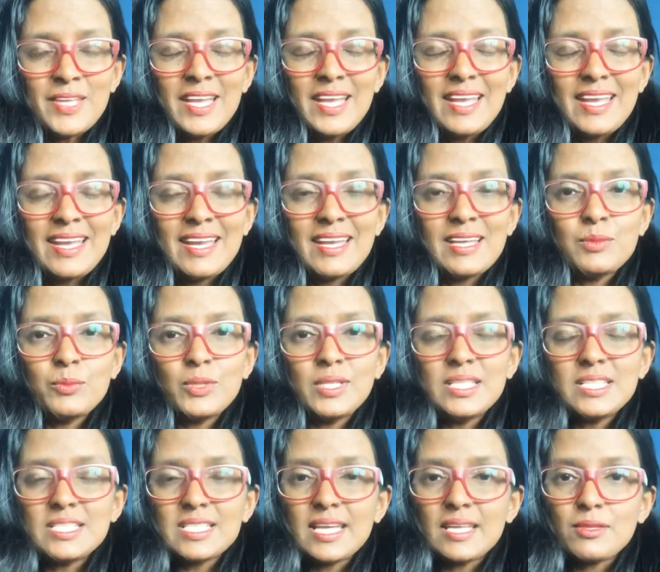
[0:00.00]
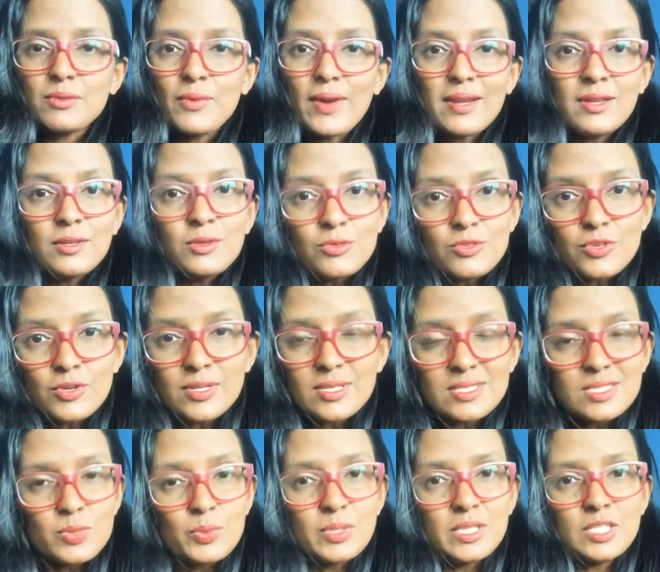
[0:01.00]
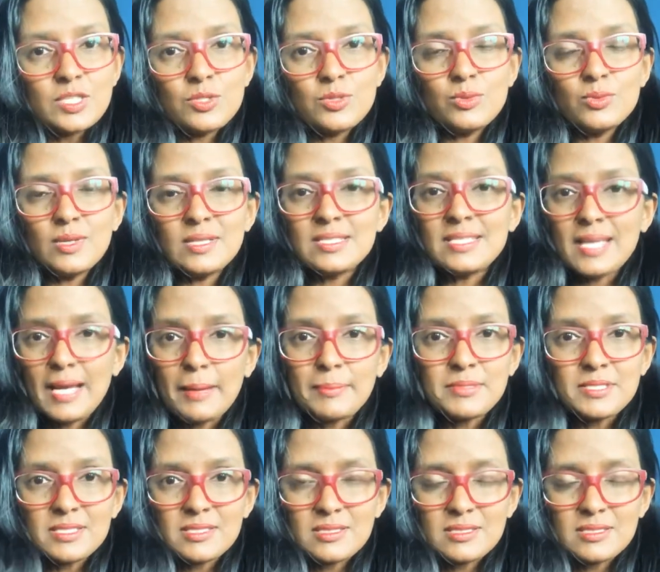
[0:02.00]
And we need to get the right nutrients, we need to adapt